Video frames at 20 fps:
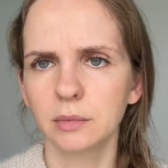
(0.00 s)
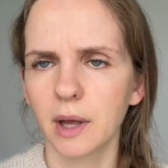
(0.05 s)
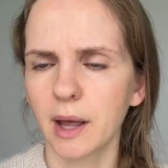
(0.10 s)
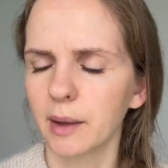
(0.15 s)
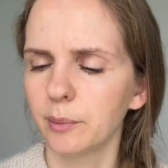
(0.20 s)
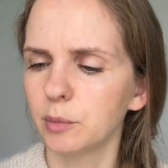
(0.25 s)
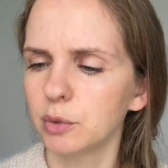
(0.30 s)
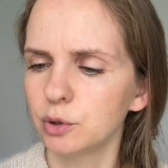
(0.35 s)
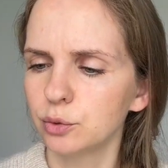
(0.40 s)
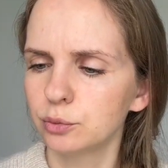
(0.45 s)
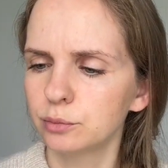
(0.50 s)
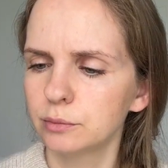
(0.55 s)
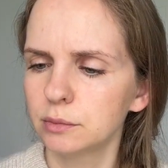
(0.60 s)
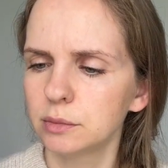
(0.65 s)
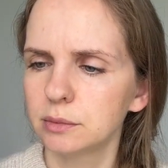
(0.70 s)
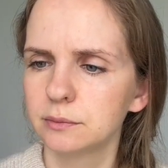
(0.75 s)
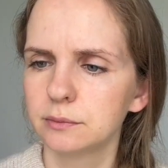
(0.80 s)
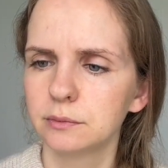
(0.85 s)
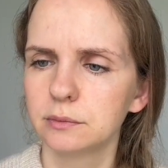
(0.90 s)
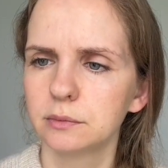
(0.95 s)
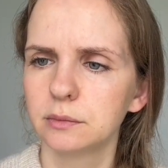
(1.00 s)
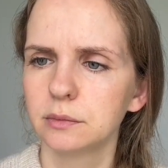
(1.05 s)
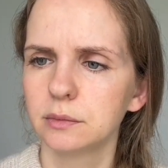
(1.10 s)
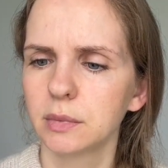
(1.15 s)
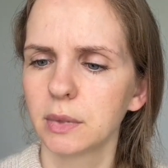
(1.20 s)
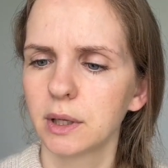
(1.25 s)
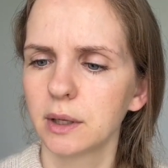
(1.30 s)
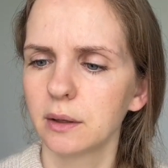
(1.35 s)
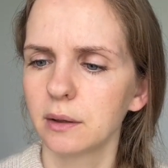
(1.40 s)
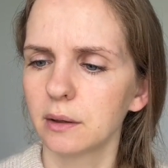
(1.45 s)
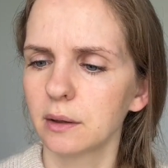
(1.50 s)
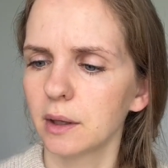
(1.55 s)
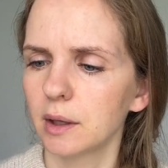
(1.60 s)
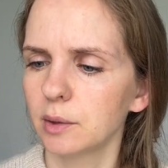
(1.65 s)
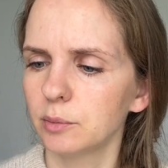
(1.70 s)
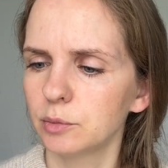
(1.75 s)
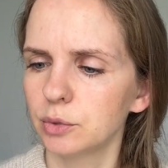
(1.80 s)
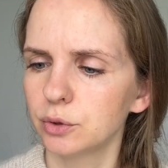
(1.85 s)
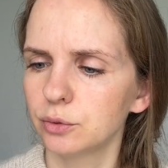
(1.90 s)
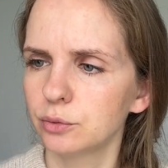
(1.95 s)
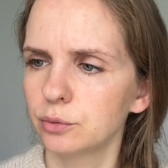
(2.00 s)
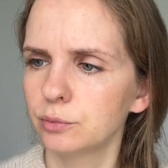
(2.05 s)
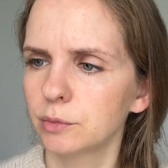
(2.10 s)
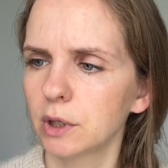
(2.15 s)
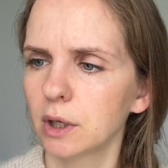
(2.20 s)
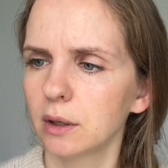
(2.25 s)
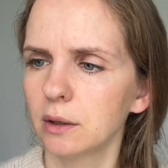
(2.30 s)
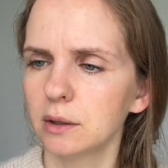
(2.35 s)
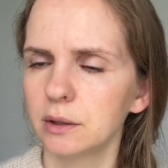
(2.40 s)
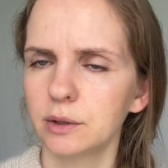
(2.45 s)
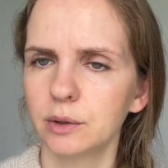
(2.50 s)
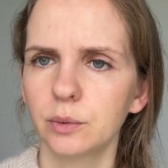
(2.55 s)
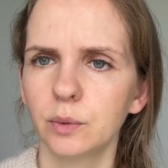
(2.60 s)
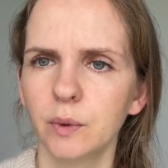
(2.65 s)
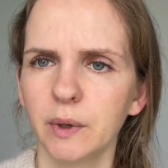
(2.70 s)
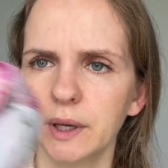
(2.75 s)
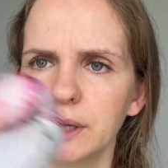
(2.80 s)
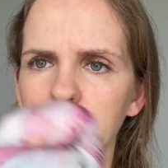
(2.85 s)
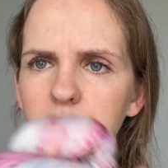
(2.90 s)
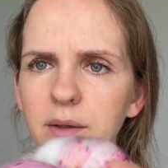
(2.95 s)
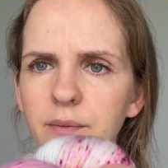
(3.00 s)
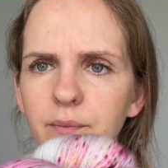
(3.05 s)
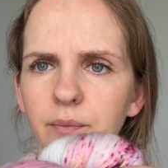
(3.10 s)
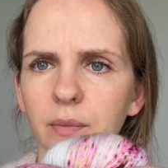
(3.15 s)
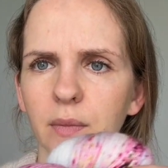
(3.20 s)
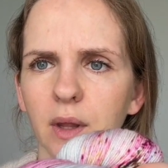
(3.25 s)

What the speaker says: a bloom a bloom colorway,